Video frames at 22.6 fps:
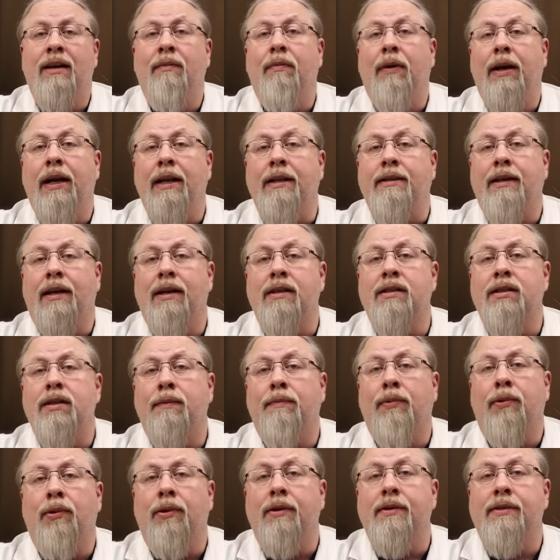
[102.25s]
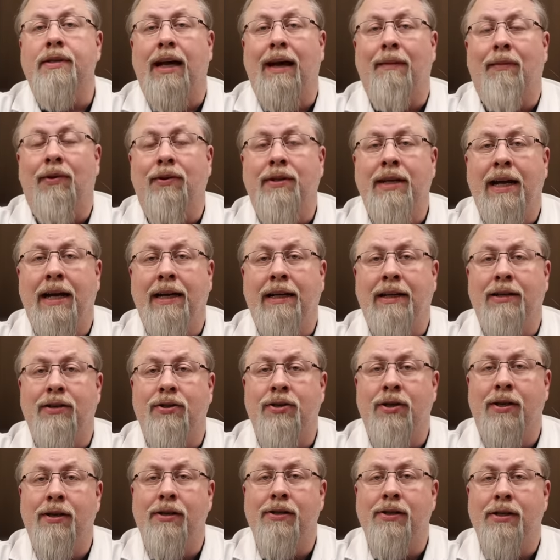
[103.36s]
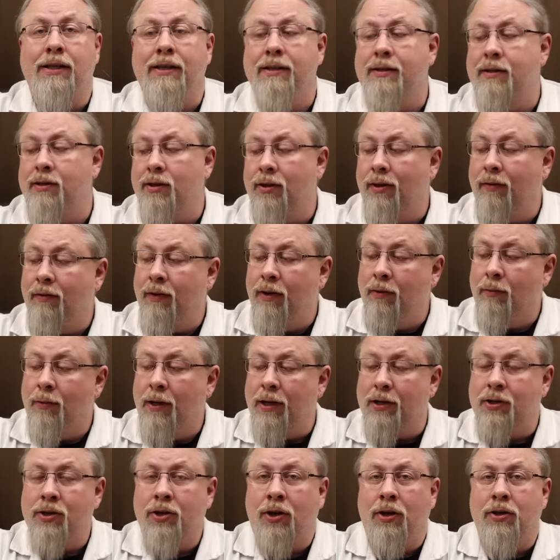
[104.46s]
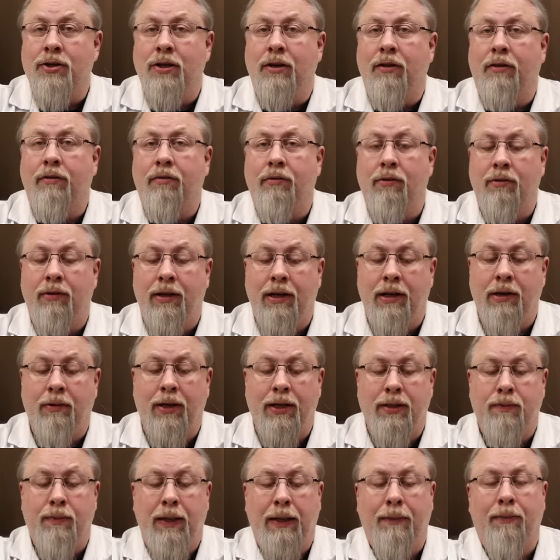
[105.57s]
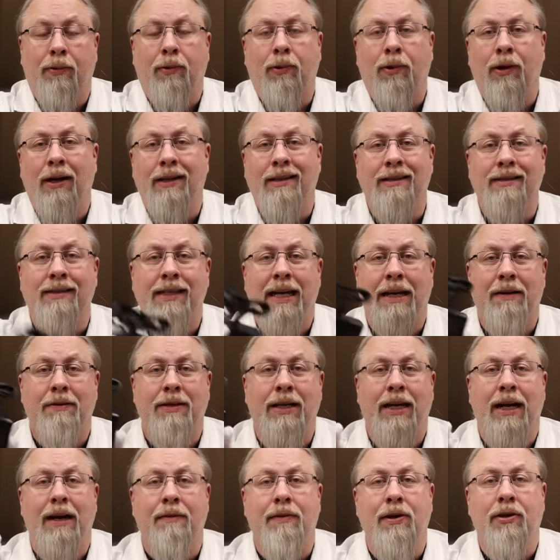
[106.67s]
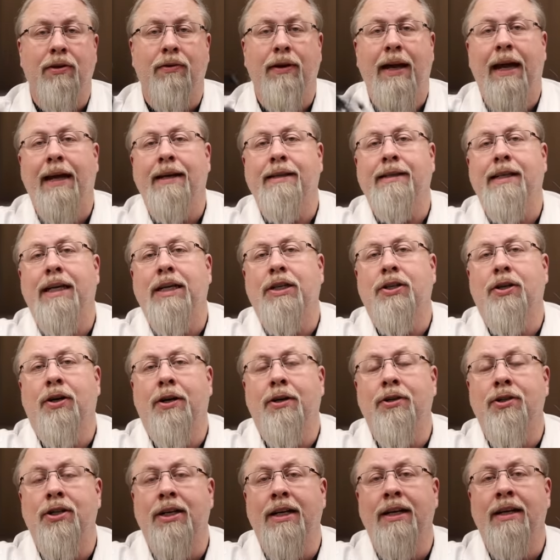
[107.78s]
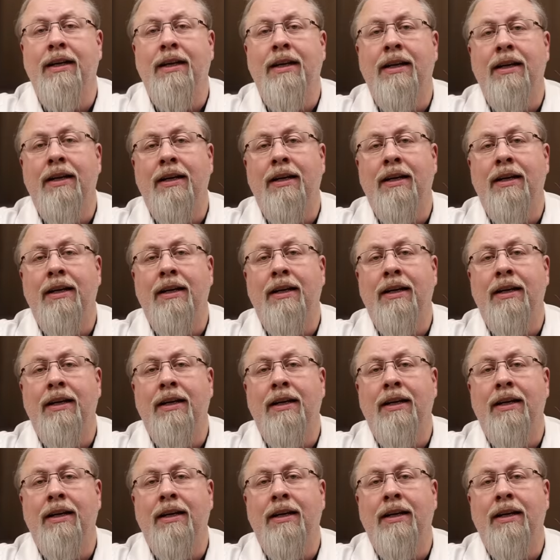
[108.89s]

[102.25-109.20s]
But it does support simultaneous charging, so if you want to charge it through the USB port at the same time you do AC charging,